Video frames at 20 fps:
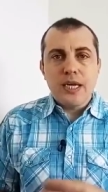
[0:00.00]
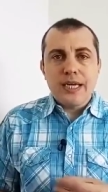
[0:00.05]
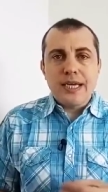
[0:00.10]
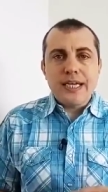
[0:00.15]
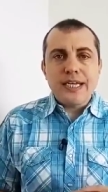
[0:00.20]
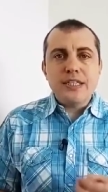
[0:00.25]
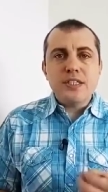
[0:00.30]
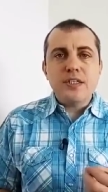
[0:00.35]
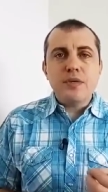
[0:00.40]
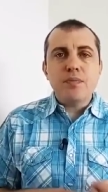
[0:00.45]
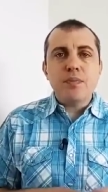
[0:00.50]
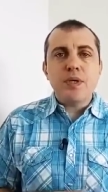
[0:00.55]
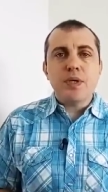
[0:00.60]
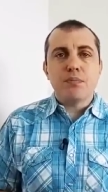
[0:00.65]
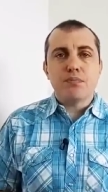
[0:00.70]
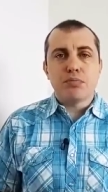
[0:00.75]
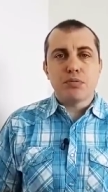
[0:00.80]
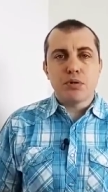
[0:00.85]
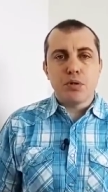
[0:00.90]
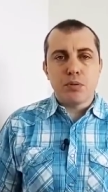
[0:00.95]
need to be
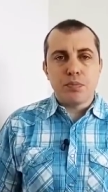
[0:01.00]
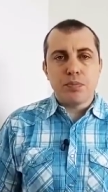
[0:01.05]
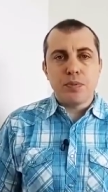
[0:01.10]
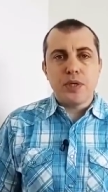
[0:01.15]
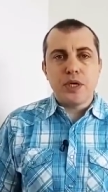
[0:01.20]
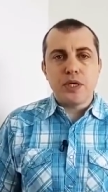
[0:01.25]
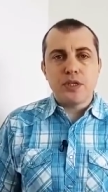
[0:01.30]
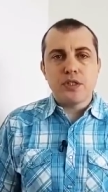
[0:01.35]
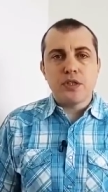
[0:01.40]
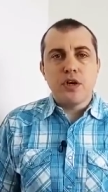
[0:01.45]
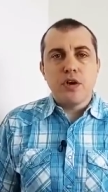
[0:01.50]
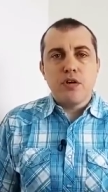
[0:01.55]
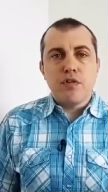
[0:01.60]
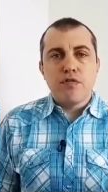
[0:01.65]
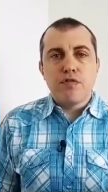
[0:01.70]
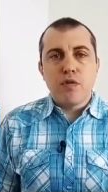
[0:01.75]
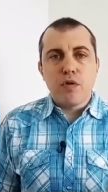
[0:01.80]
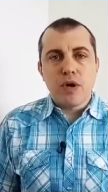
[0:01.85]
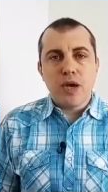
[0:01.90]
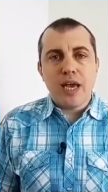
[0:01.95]
appropriate
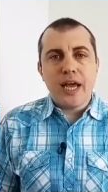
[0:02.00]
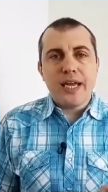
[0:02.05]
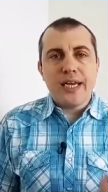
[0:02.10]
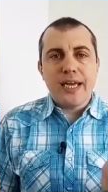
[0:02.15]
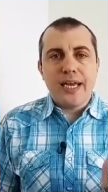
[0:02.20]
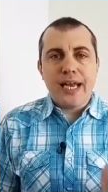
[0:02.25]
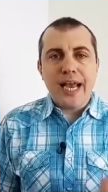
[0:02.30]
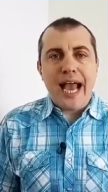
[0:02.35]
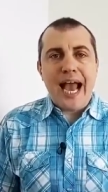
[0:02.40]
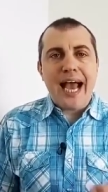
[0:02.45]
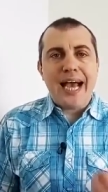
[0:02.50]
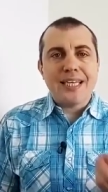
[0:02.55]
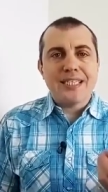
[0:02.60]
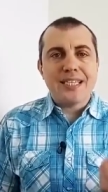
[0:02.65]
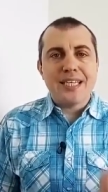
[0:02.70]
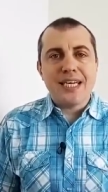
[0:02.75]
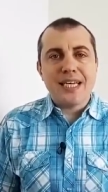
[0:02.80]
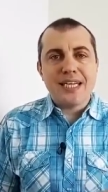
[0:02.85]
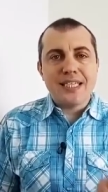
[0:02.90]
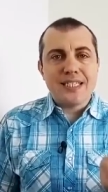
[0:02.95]
for Lightning as
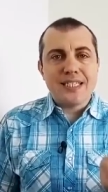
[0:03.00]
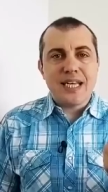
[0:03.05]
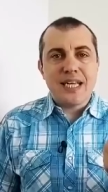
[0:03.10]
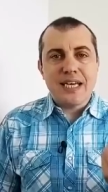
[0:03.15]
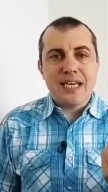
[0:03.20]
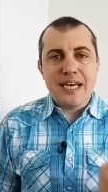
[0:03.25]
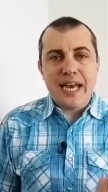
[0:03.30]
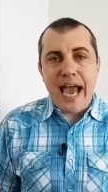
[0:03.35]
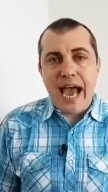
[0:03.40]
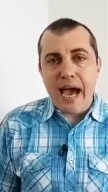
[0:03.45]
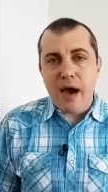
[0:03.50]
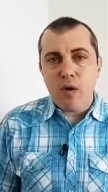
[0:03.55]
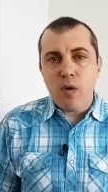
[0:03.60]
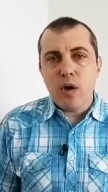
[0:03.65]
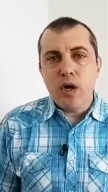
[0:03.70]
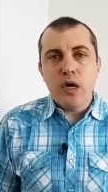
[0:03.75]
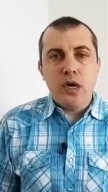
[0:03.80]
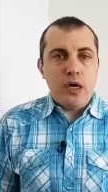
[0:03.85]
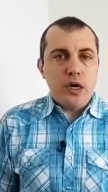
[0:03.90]
it is now.